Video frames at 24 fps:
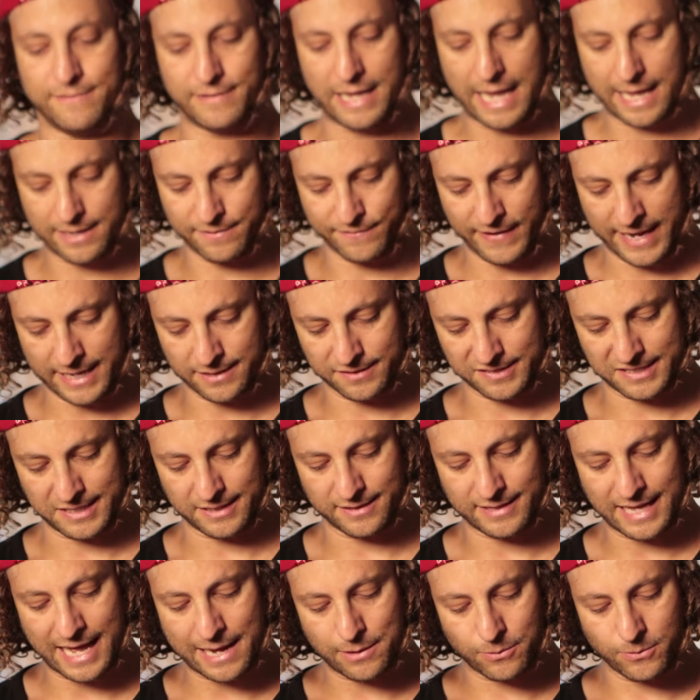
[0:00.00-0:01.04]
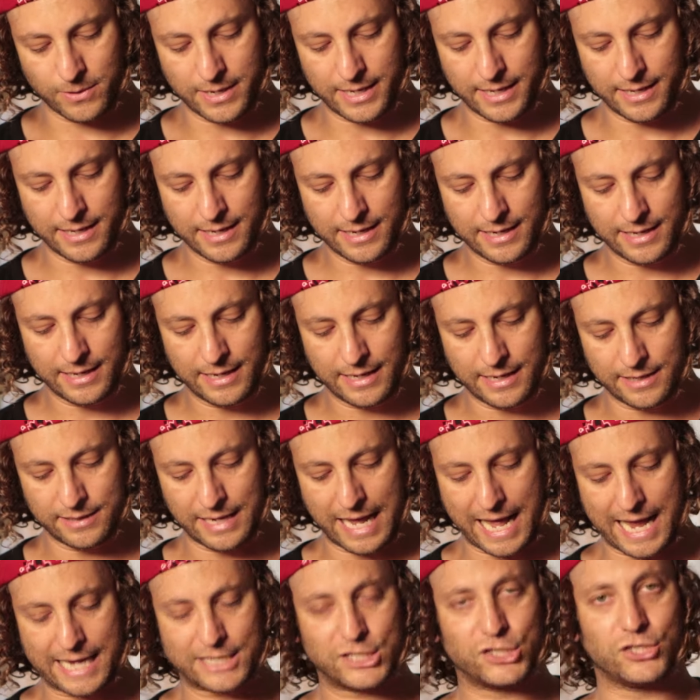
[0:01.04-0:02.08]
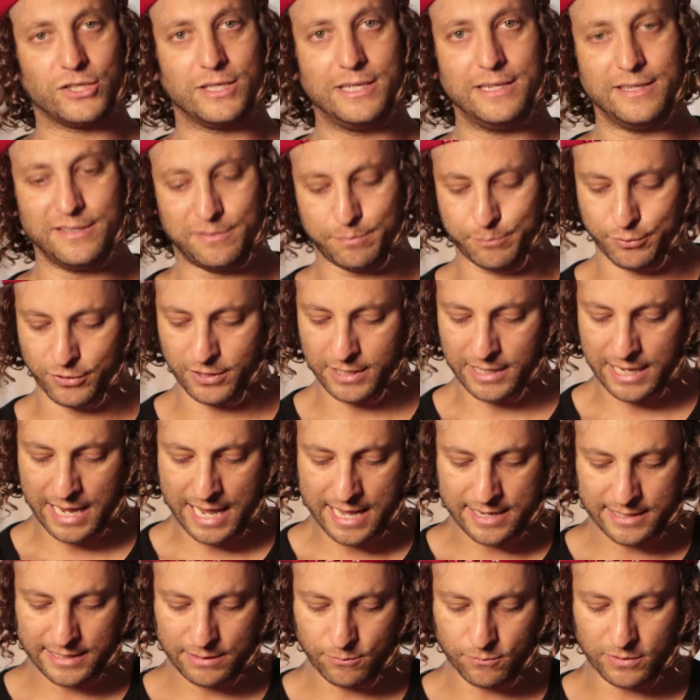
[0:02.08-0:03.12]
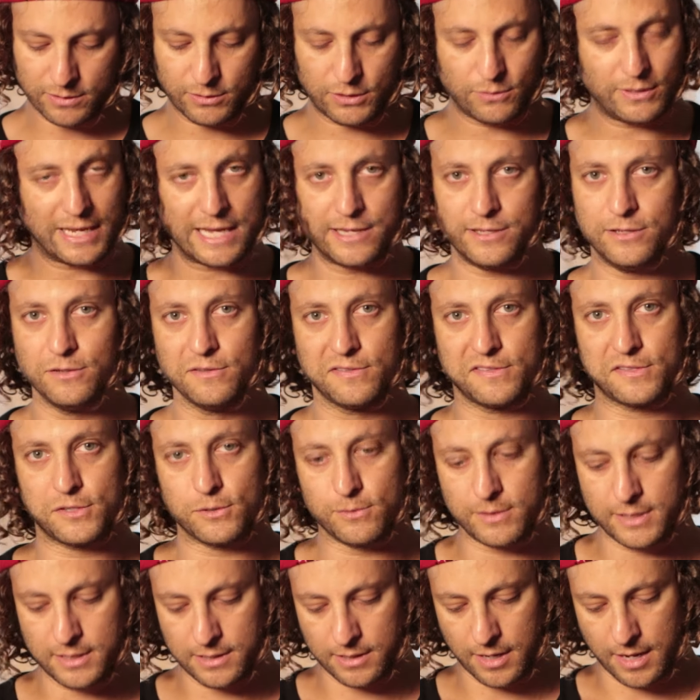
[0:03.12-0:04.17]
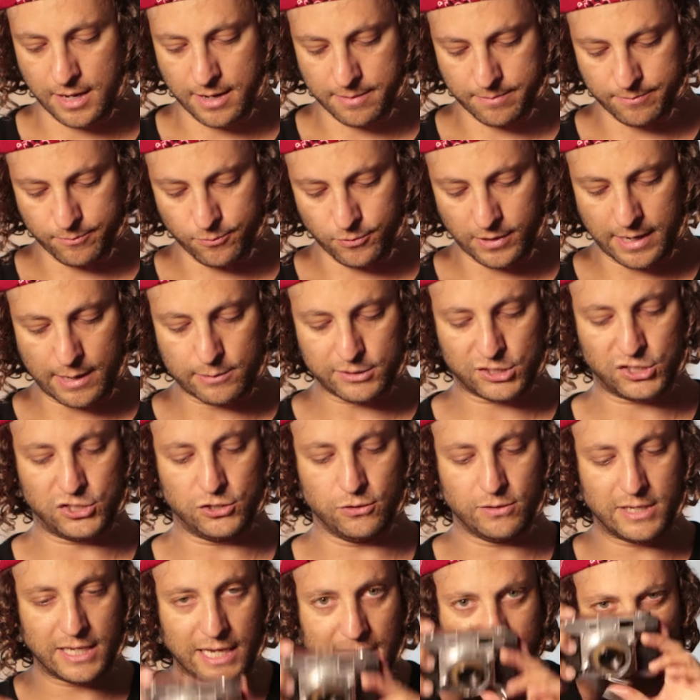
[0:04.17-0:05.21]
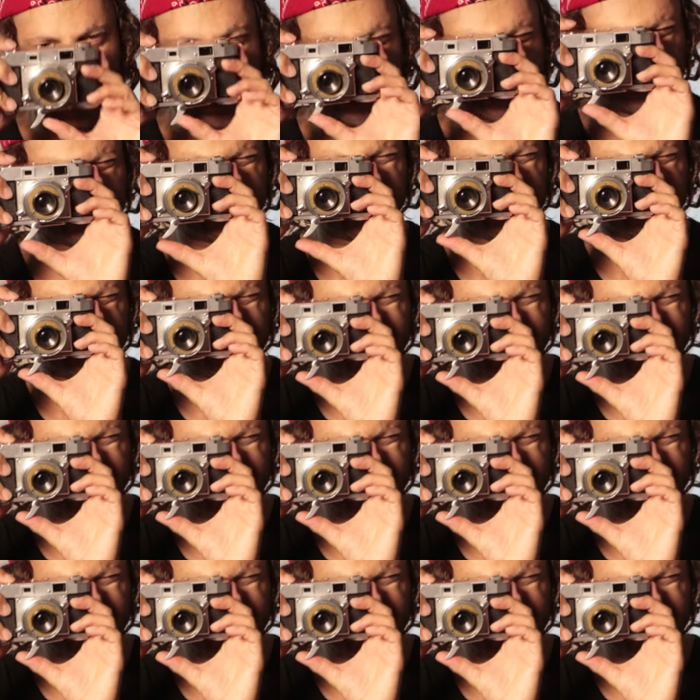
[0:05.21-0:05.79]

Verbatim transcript: advance it that way. It actually is pretty handy. You get used to it. When I was shooting, I kind